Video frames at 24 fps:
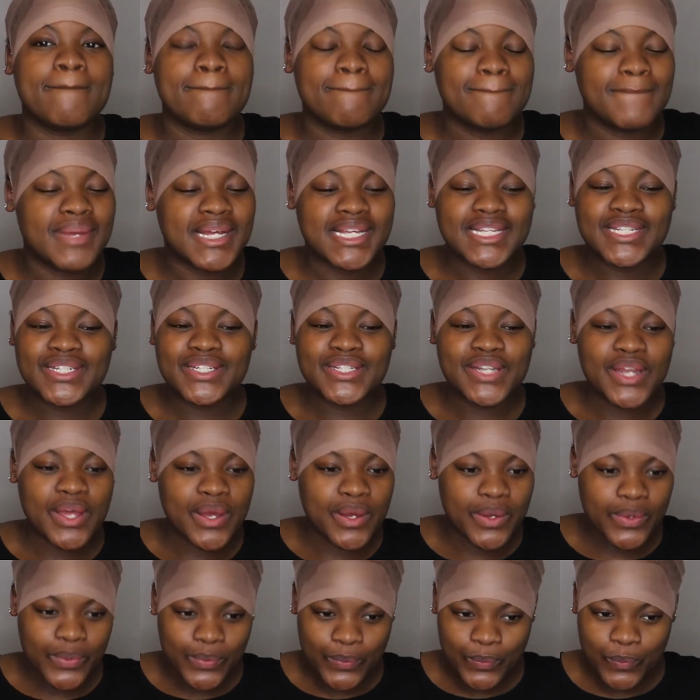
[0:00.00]
but you
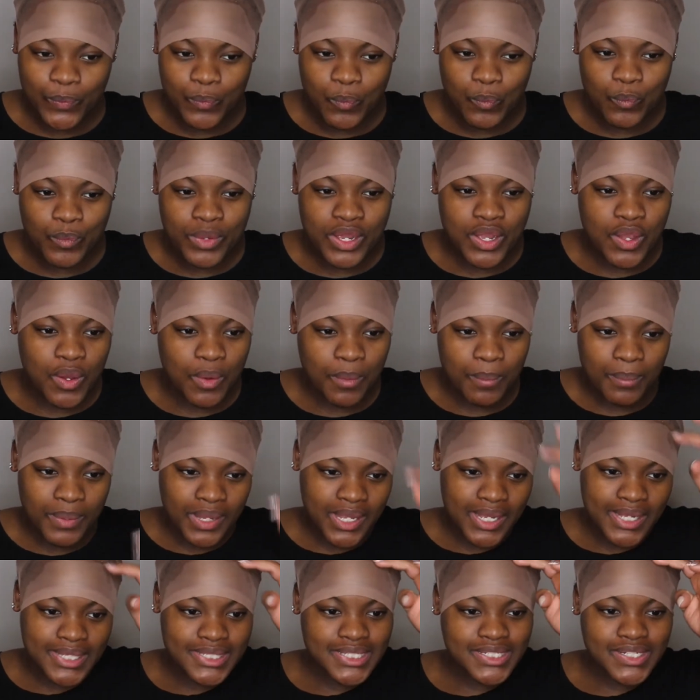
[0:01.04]
know, we're gonna
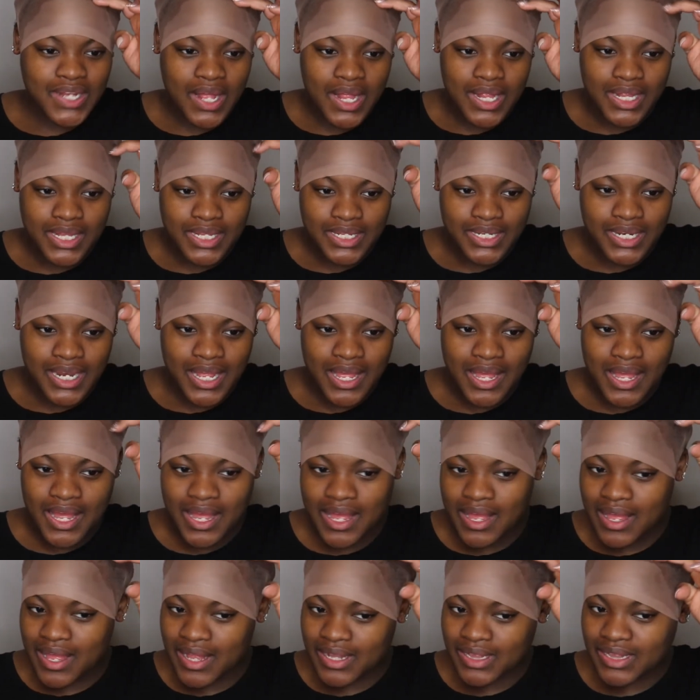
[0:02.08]
be installing
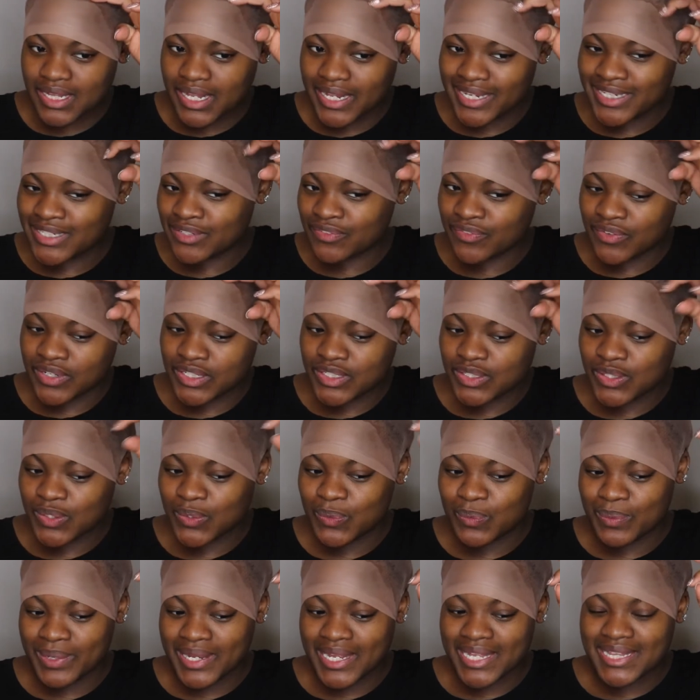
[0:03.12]
a lace frontal
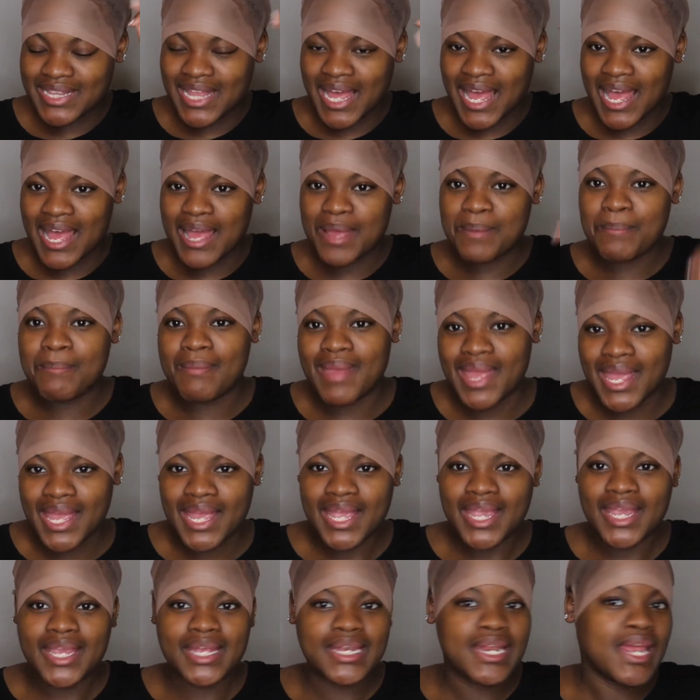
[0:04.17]
wig that I
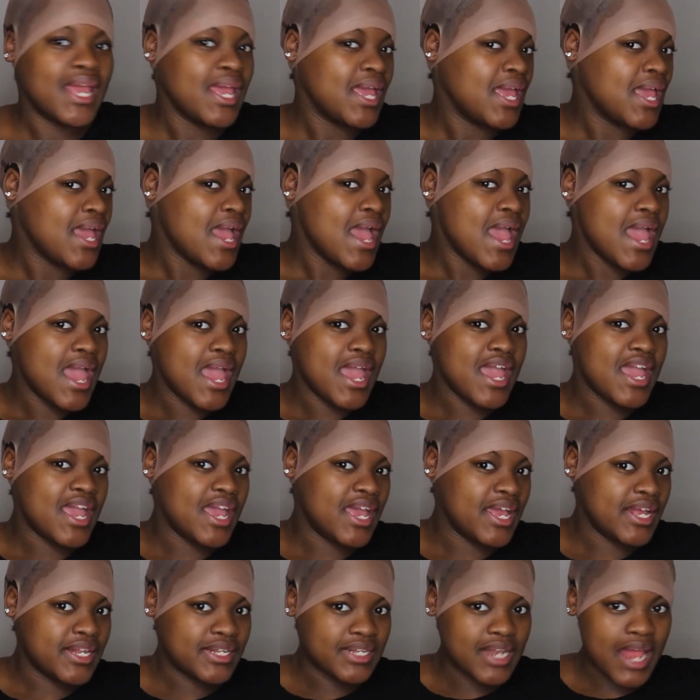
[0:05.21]
made,
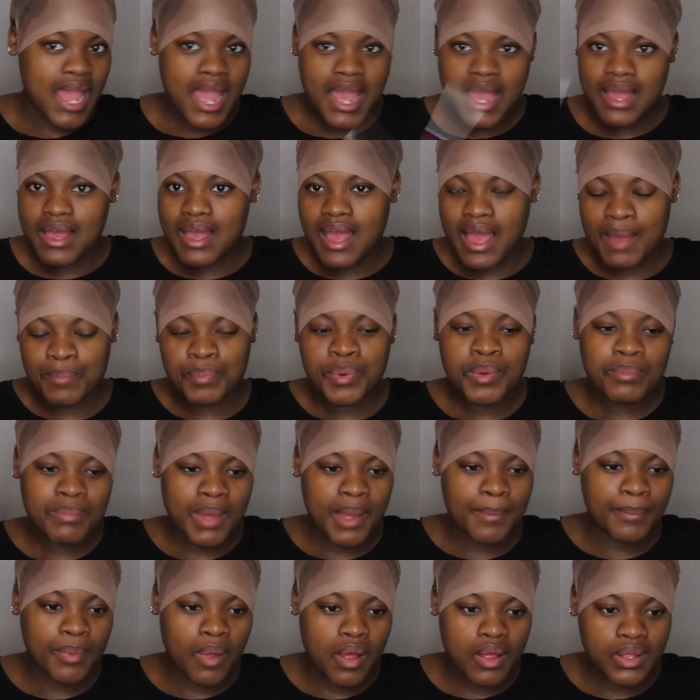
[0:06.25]
and I put
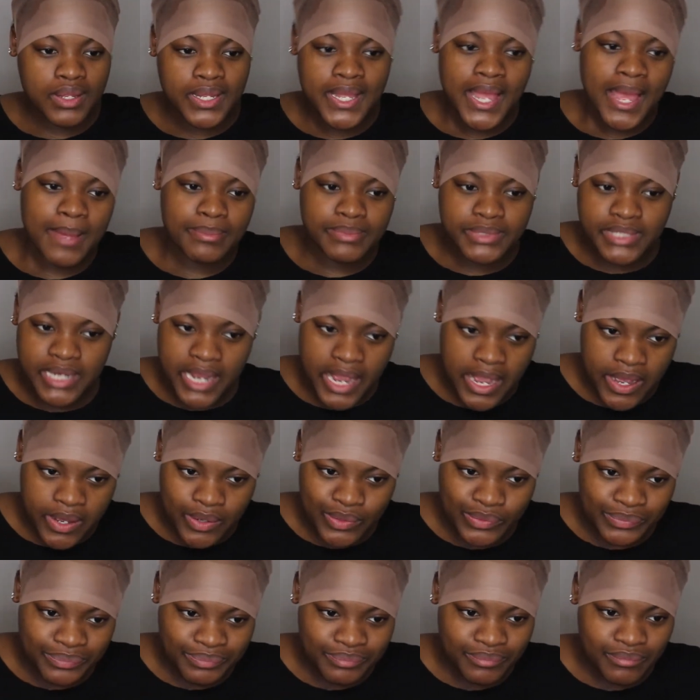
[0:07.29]
my ball cap down.